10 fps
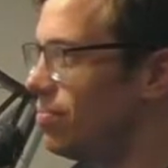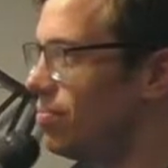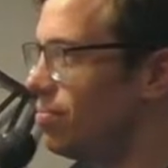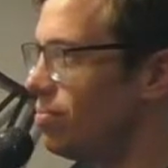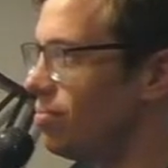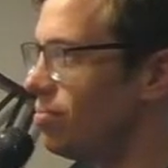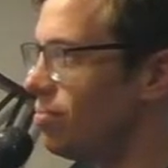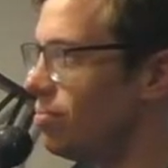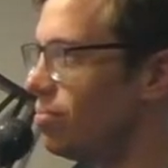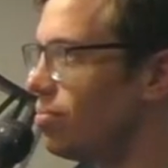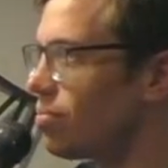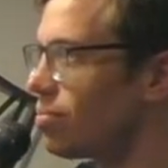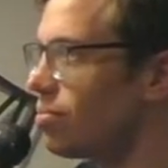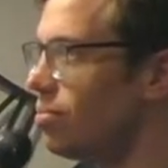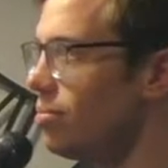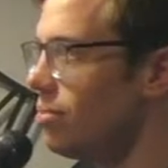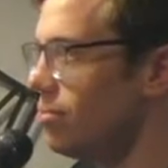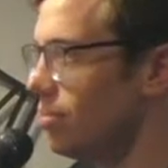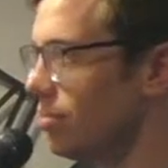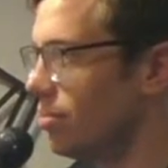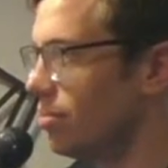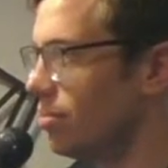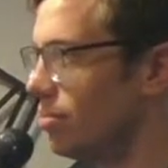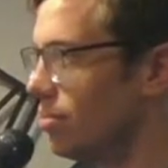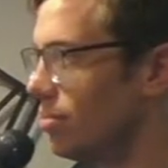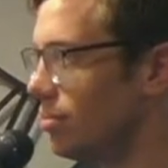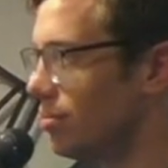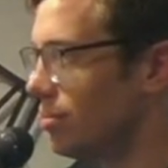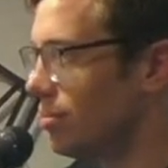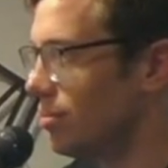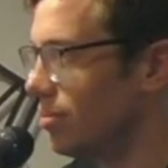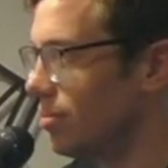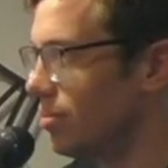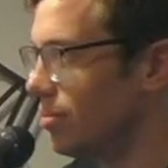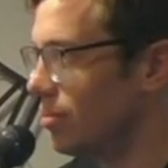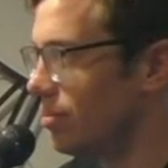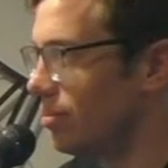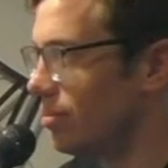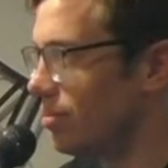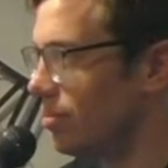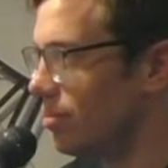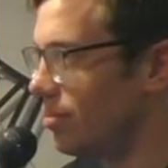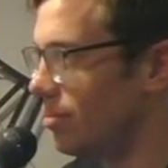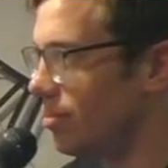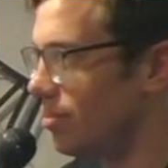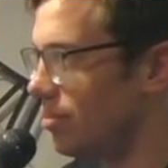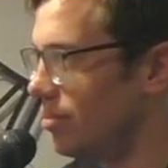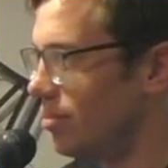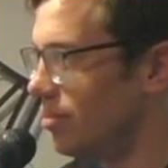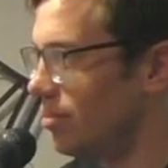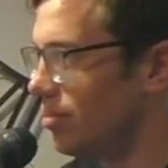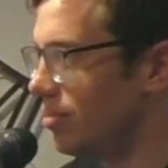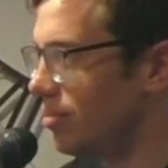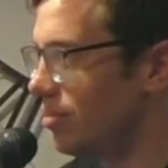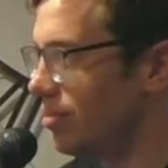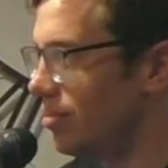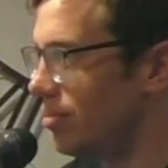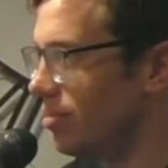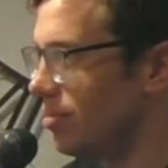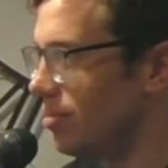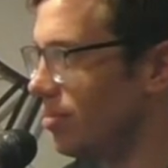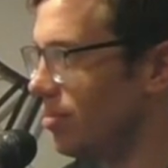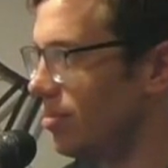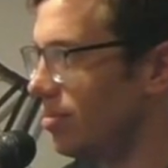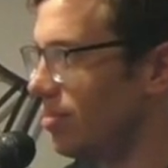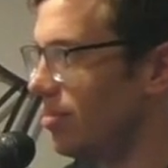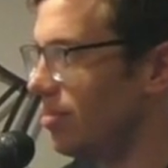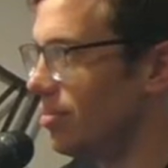No words are spoken by the person on screen.